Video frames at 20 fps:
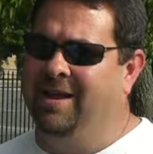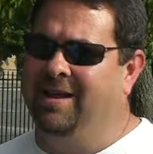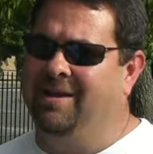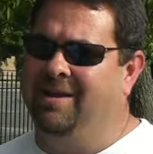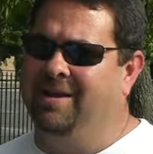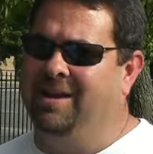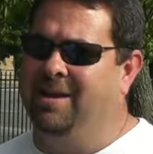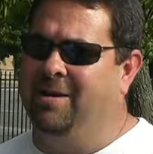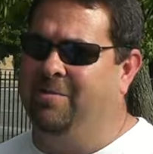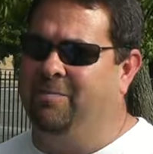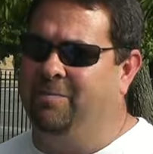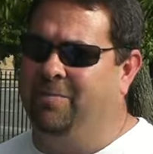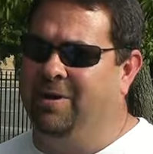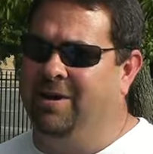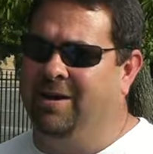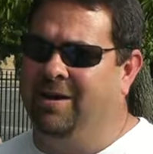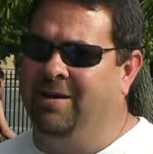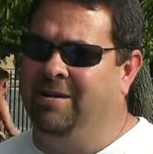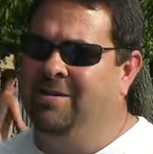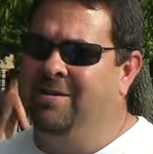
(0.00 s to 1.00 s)
ended up
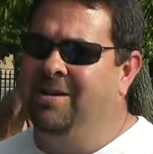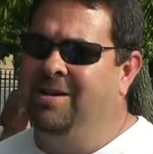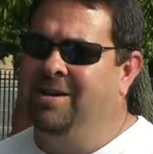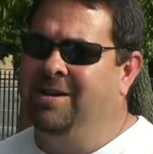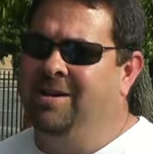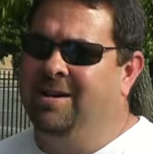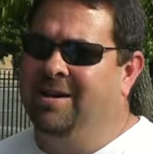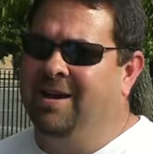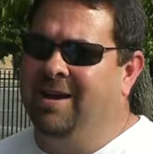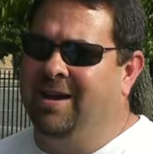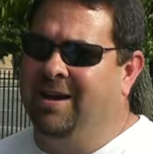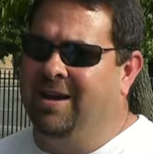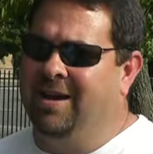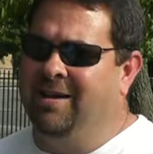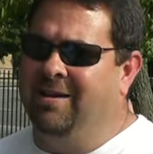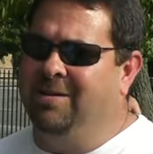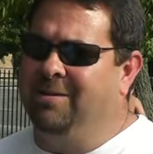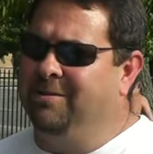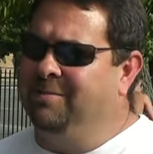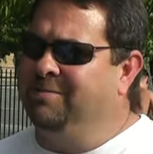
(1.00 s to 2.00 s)
uh,
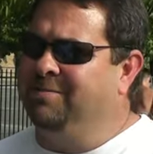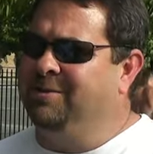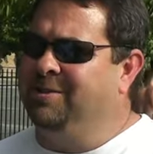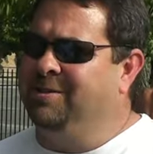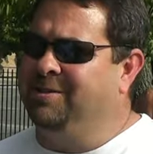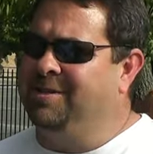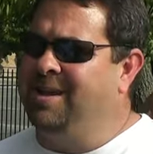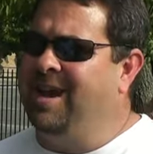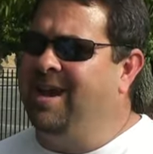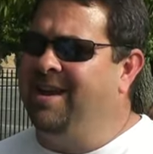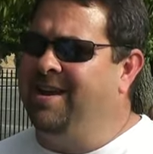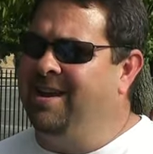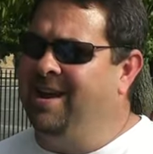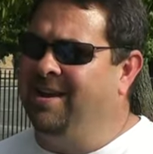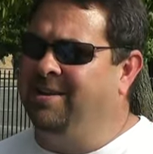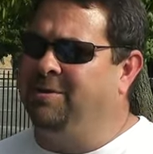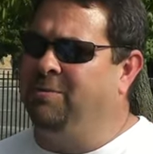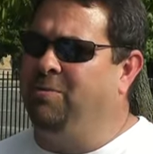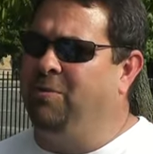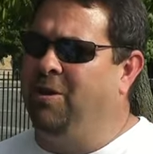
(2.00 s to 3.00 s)
uh, decided
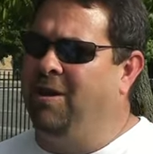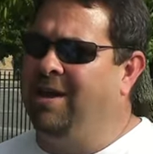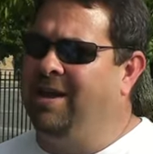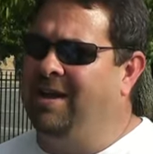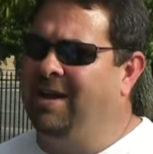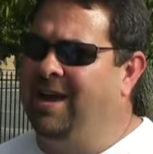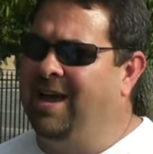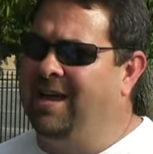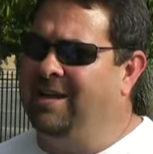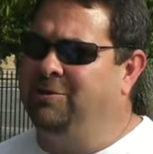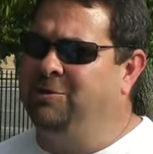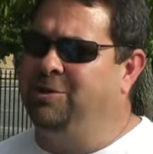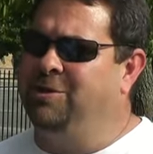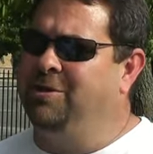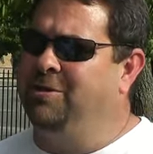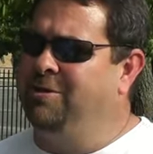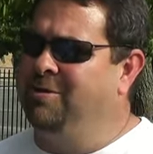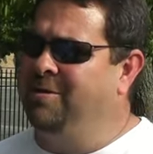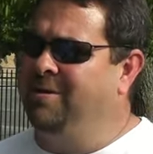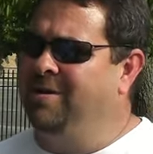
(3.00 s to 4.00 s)
not to play last
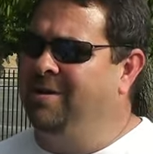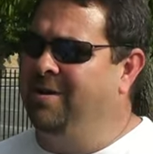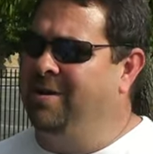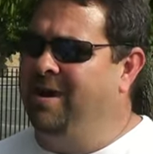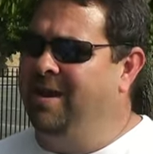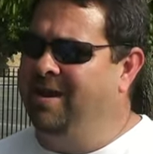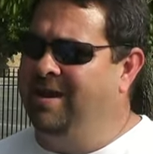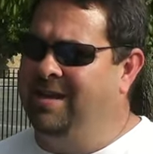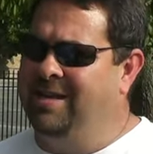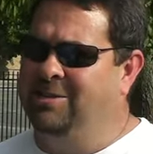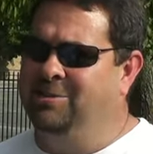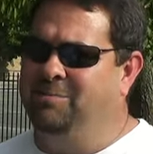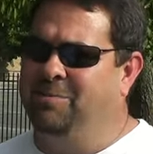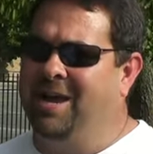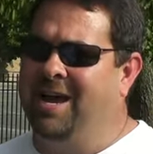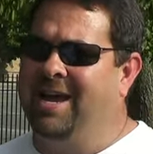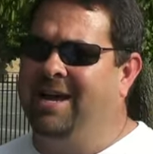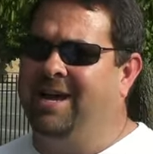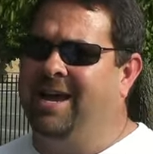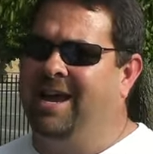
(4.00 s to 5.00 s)
year, and, and he's
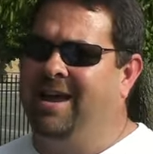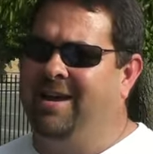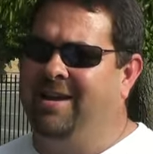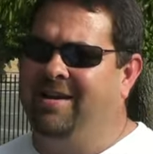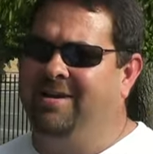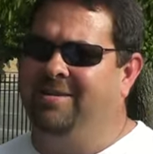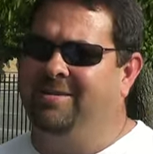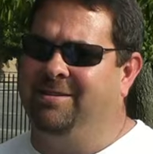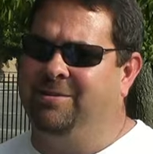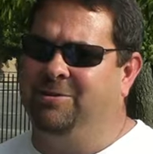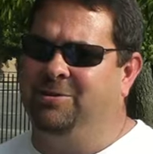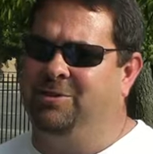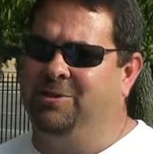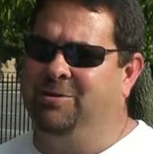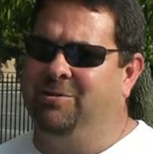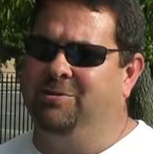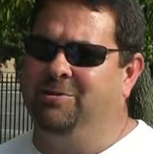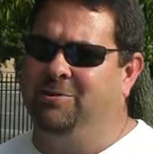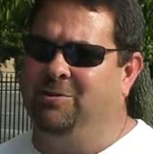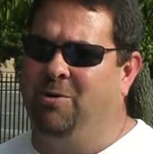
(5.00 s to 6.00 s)
back at it this
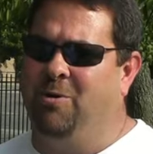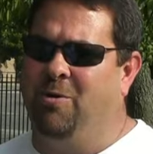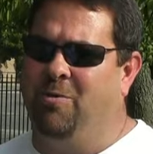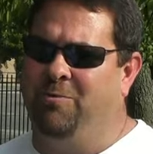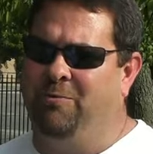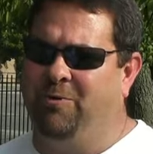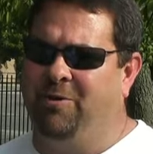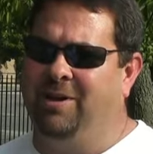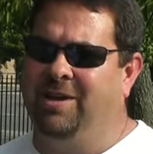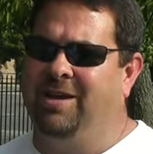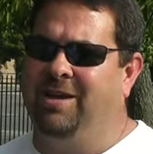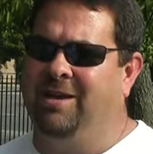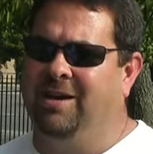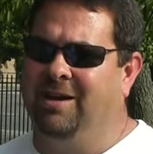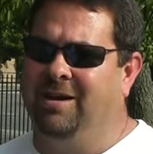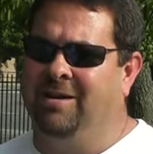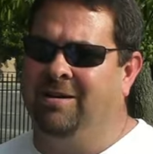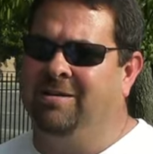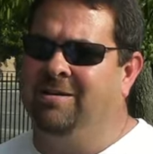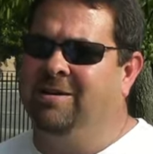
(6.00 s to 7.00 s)
year. So hopefully,
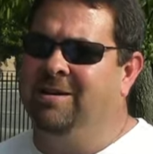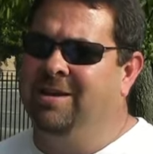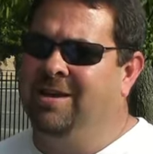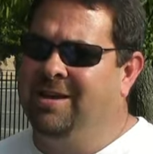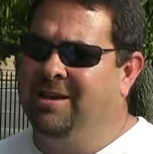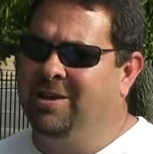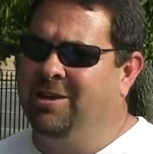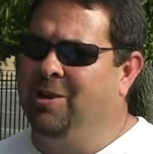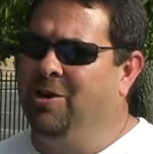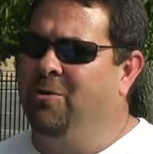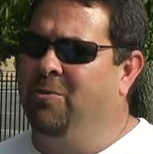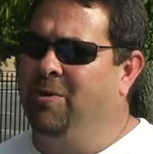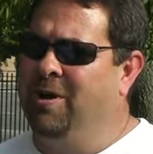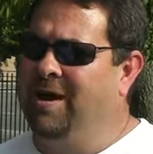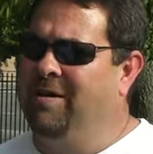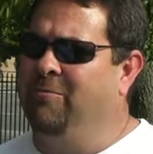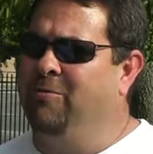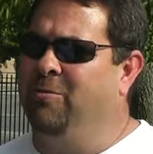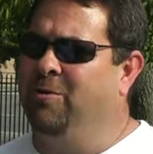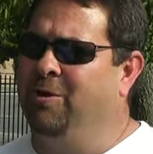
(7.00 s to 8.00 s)
uh, you know,
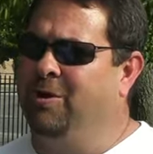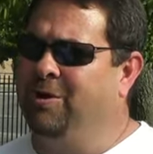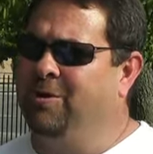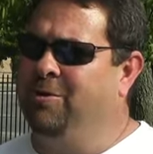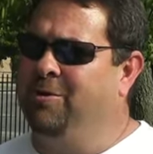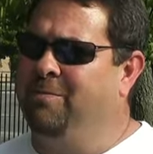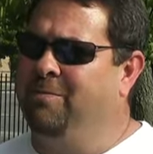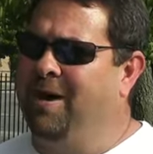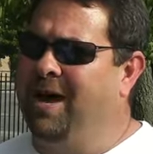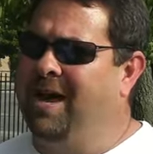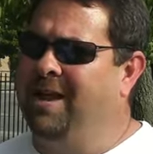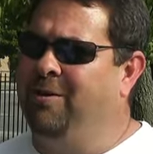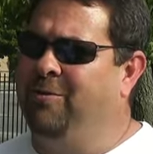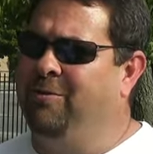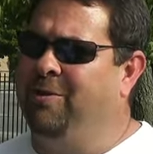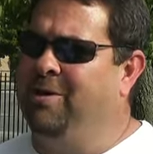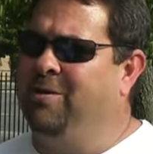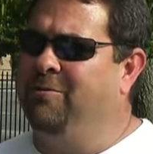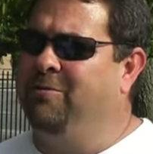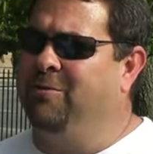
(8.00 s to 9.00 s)
we have a really good battle
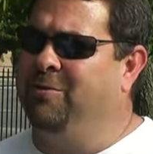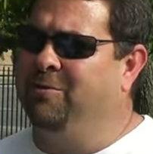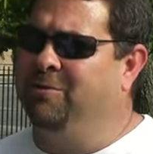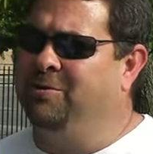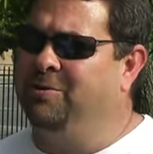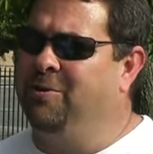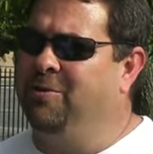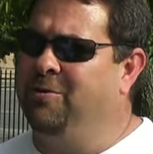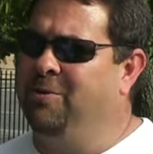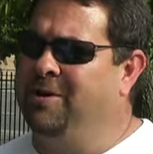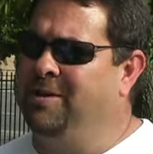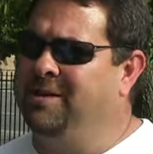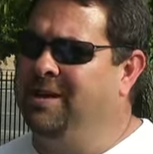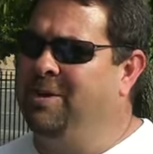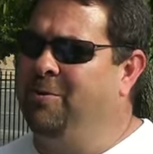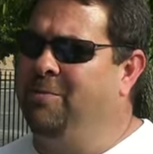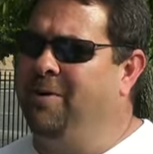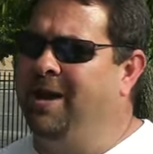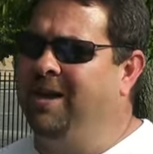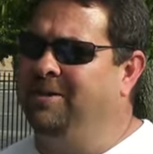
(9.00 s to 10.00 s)
there for the starting
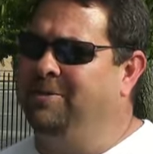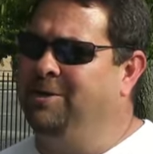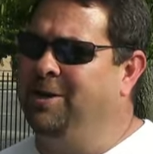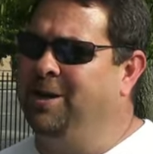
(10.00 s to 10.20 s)
tailback